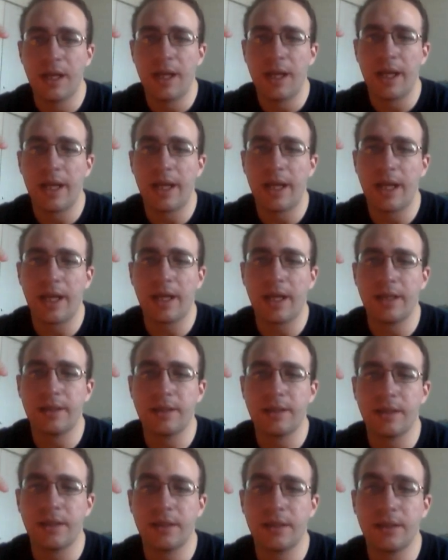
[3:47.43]
And
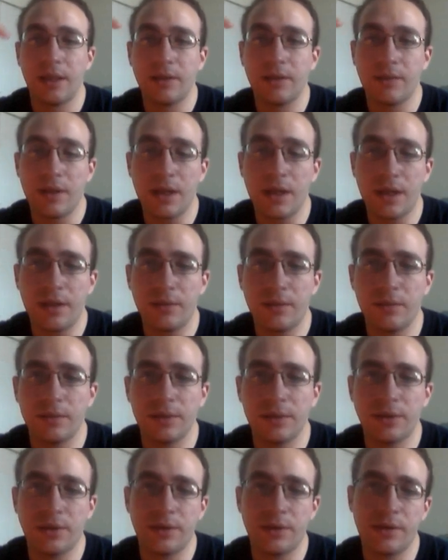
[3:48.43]
later on, we'll
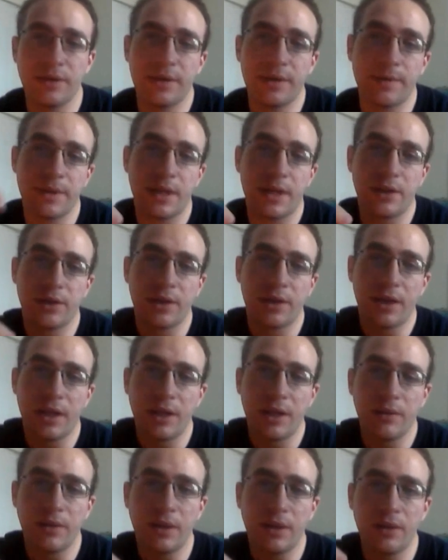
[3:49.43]
introduce substantia
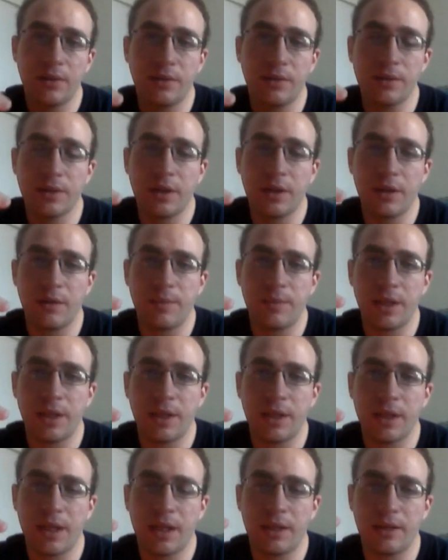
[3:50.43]
nigra, who's going to be
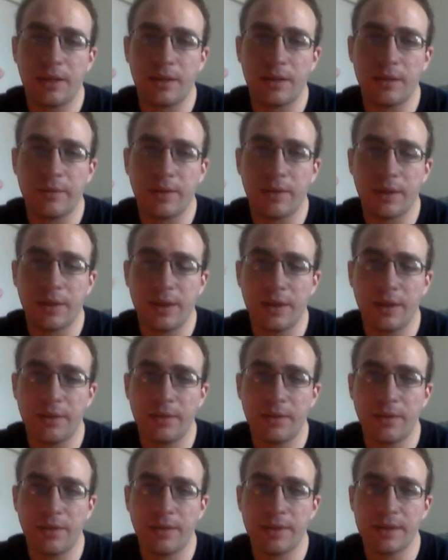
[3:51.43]
kind of our
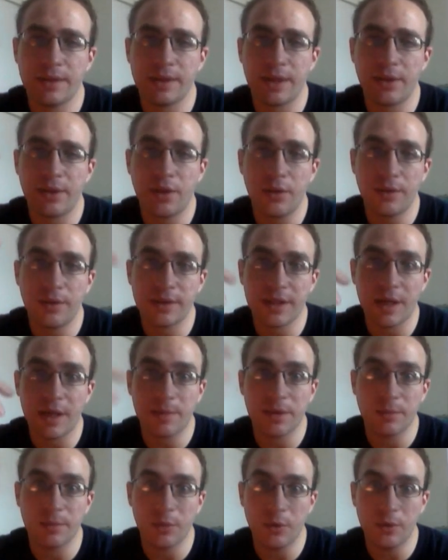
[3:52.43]
hero and say, no, it's time
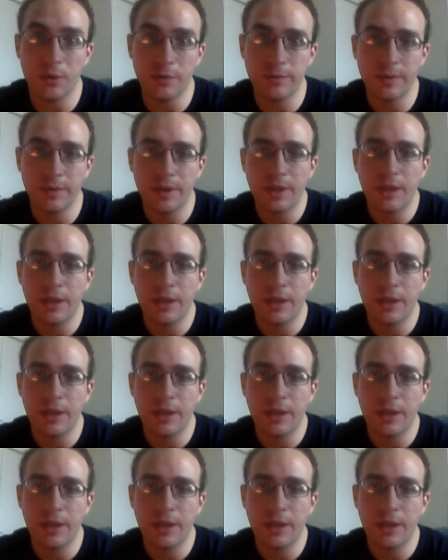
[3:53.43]
to move.